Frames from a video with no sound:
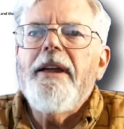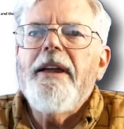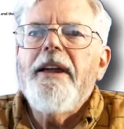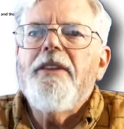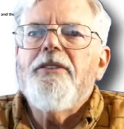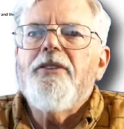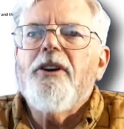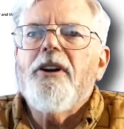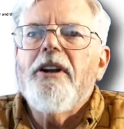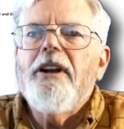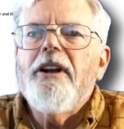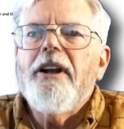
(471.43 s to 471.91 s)

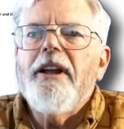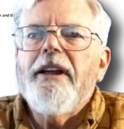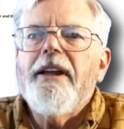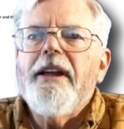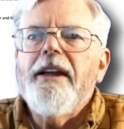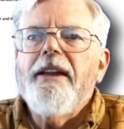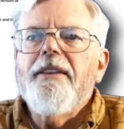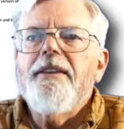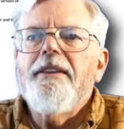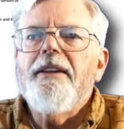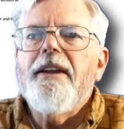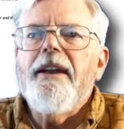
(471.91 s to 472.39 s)
either
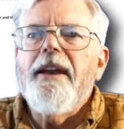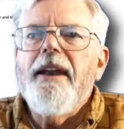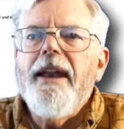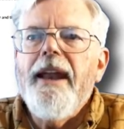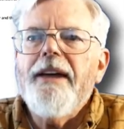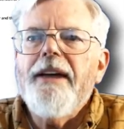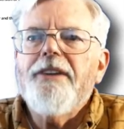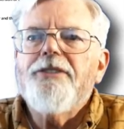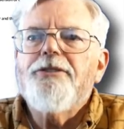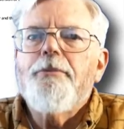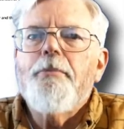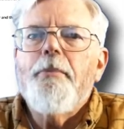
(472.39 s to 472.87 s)
clicking the
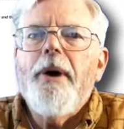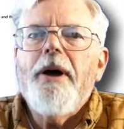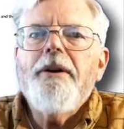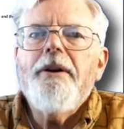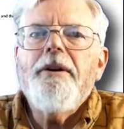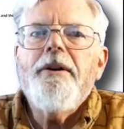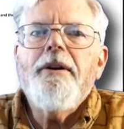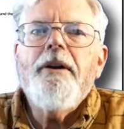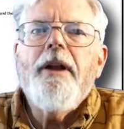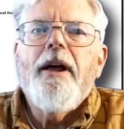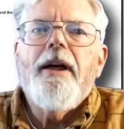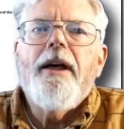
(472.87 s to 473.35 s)
Next
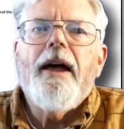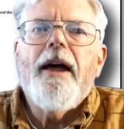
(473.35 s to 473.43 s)
button